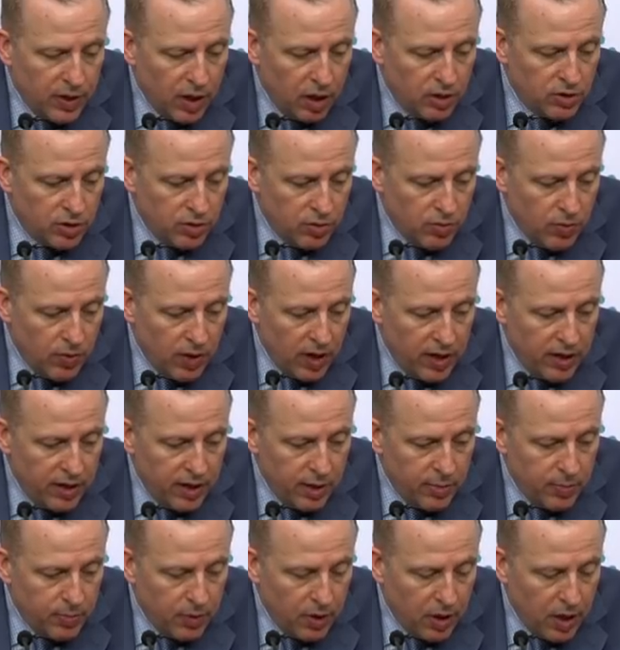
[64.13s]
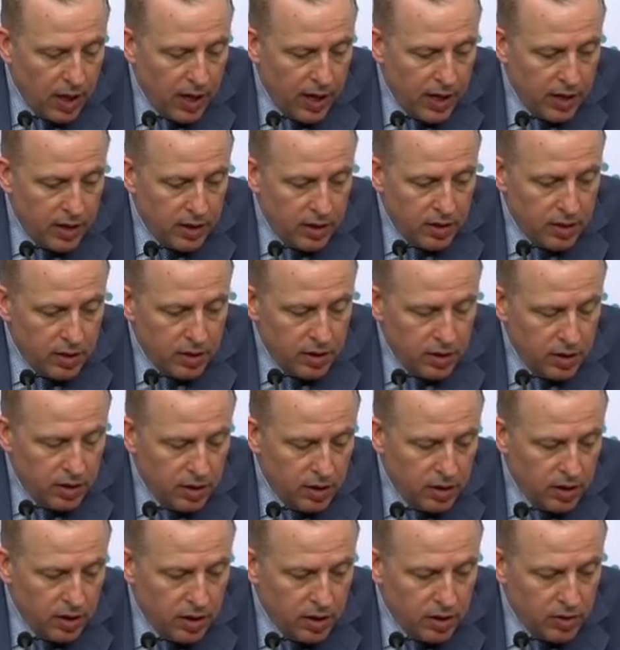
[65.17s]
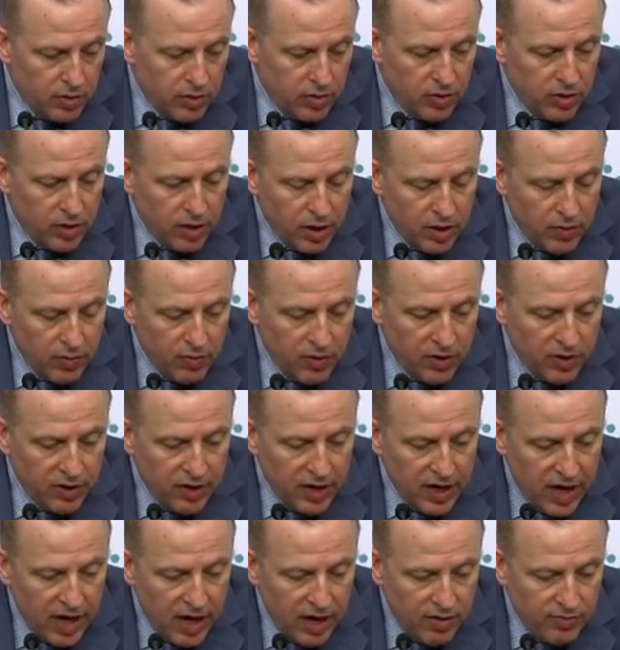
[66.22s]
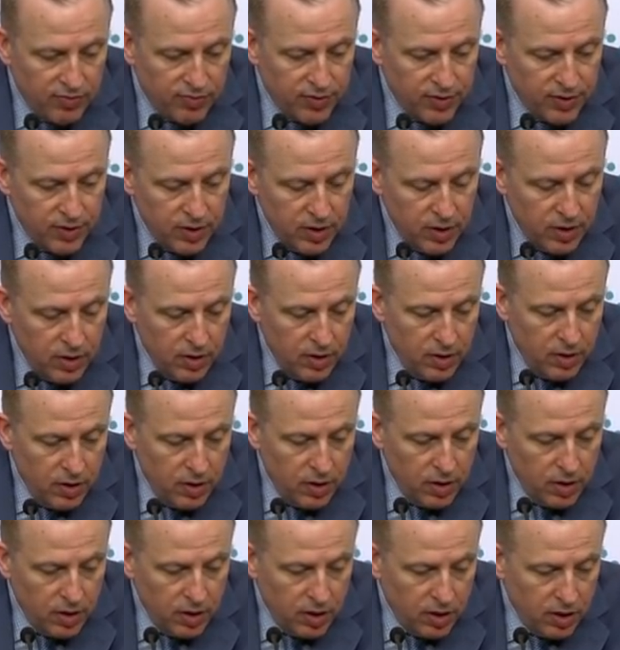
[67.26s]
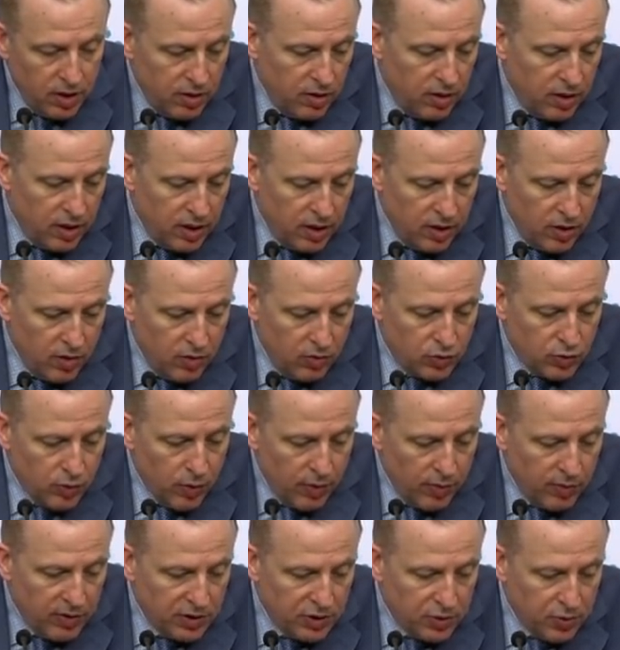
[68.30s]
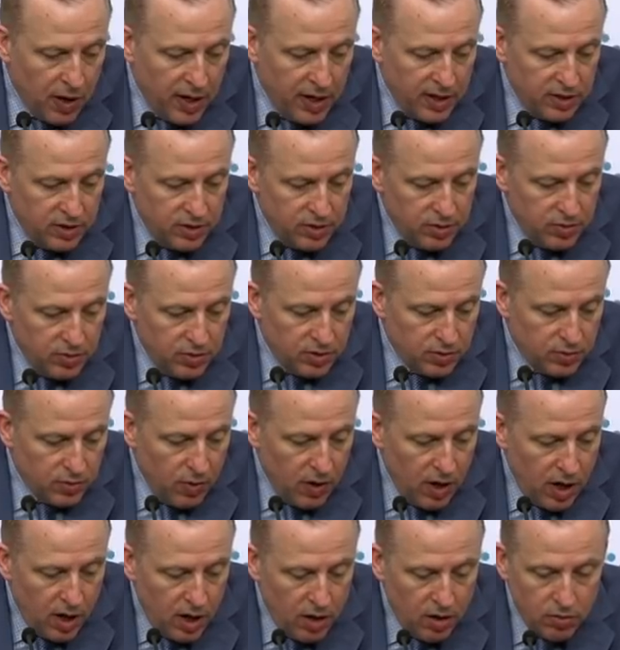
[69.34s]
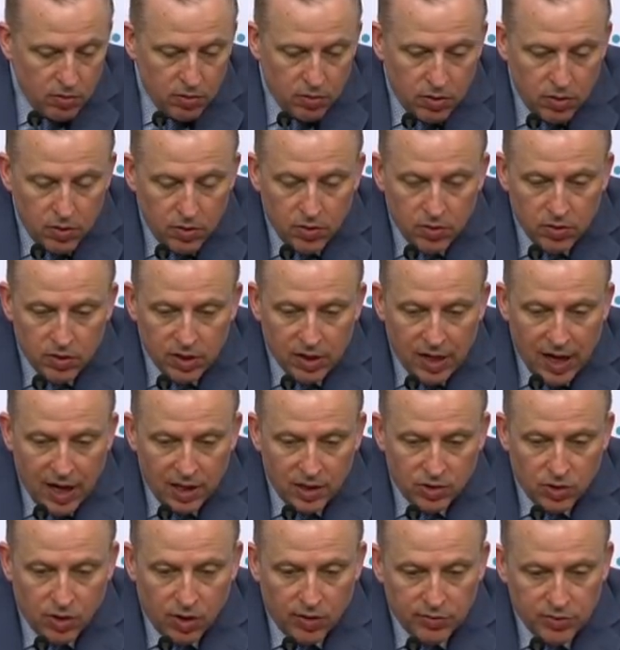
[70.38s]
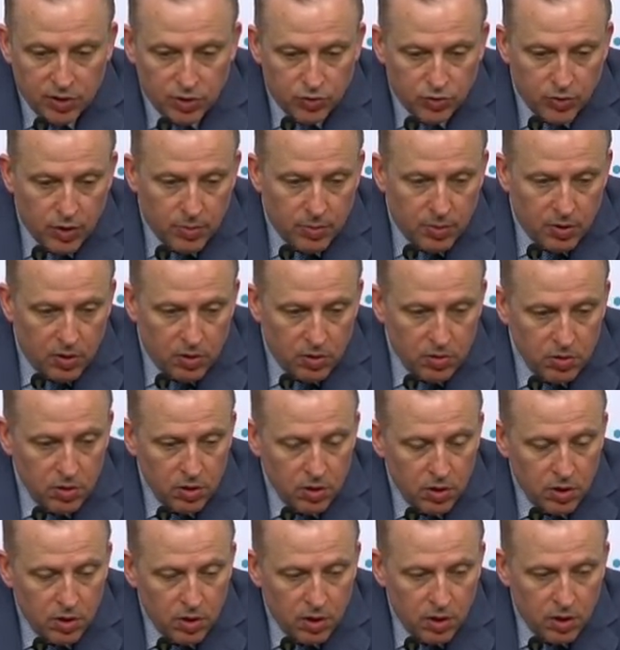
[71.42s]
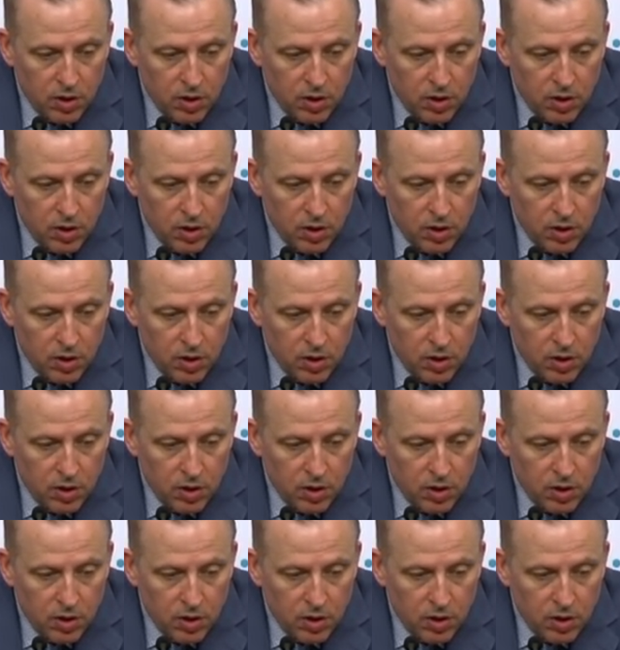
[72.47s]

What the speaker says: because of the way they play, when you have, and, it's what we try to do as well with guys off the dribble,